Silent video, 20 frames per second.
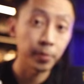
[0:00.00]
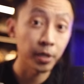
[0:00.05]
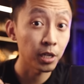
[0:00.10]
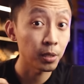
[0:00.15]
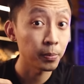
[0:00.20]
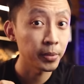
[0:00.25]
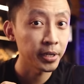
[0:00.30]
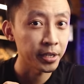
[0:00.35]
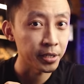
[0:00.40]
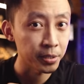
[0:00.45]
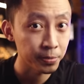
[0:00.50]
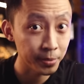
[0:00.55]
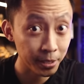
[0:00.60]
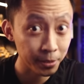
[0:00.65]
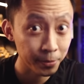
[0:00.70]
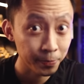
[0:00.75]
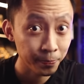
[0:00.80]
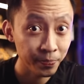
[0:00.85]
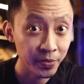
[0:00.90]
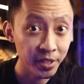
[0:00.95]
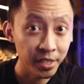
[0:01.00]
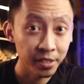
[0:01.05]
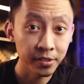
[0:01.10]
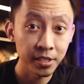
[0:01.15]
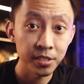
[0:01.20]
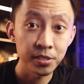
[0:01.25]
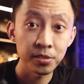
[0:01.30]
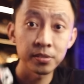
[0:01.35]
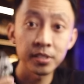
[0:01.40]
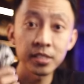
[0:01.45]
power bank as well.
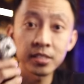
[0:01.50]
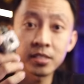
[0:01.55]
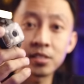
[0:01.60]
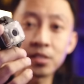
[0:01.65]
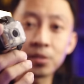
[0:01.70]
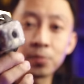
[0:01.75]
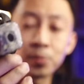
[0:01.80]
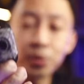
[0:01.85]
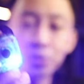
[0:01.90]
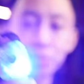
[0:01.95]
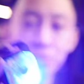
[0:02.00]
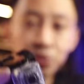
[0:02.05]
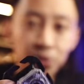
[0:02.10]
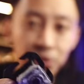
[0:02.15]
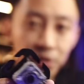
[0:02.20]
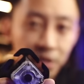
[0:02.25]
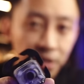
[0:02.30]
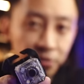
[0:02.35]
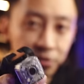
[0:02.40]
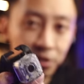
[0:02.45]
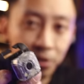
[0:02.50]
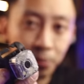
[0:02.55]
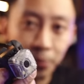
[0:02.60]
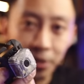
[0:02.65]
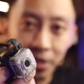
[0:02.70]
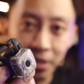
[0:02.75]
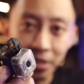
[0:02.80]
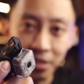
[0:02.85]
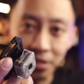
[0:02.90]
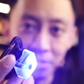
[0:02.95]
Right, so this is the most sought after
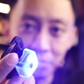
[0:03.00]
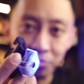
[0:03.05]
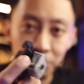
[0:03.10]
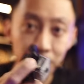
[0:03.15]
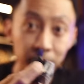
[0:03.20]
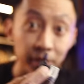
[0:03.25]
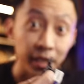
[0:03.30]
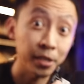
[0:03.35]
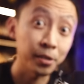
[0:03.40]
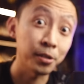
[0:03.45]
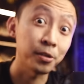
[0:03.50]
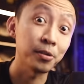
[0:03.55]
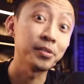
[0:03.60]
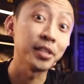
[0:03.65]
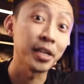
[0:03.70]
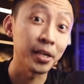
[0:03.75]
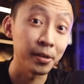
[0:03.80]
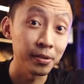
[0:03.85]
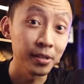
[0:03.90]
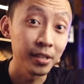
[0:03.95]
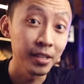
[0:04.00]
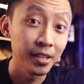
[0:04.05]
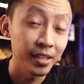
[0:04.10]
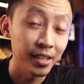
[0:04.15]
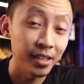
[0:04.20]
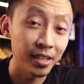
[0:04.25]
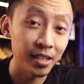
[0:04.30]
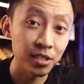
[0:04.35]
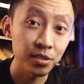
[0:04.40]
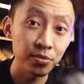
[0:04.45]
beacon from Nitecore now.
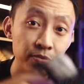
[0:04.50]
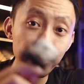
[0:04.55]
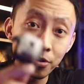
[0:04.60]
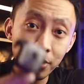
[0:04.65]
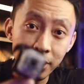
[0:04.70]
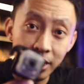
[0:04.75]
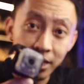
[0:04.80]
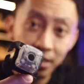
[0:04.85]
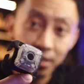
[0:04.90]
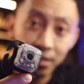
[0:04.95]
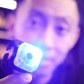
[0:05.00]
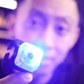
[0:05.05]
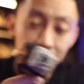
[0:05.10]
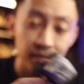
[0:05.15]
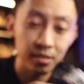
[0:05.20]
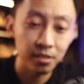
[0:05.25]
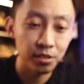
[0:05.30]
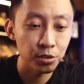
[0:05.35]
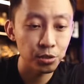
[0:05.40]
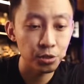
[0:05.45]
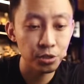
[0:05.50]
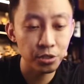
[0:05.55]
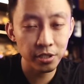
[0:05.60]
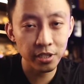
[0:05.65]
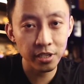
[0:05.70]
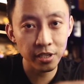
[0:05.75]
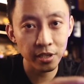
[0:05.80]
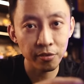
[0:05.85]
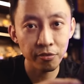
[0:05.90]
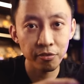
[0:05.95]
It has four colors,
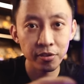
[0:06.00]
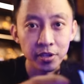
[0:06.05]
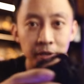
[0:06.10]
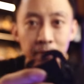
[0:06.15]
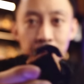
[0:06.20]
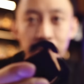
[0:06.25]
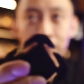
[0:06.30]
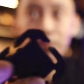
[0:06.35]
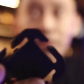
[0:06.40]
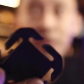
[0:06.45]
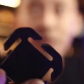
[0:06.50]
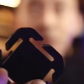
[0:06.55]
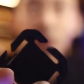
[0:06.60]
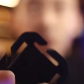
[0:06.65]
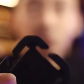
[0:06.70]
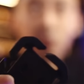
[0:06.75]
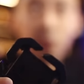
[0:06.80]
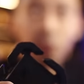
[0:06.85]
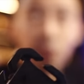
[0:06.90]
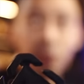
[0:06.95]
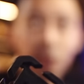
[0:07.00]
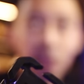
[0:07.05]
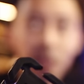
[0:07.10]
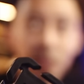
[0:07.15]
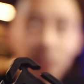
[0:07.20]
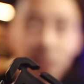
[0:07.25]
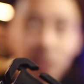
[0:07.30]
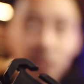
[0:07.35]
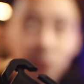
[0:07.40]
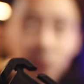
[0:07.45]
three different rear
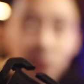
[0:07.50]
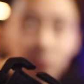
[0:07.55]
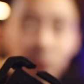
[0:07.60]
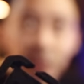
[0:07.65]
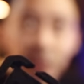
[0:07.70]
attachment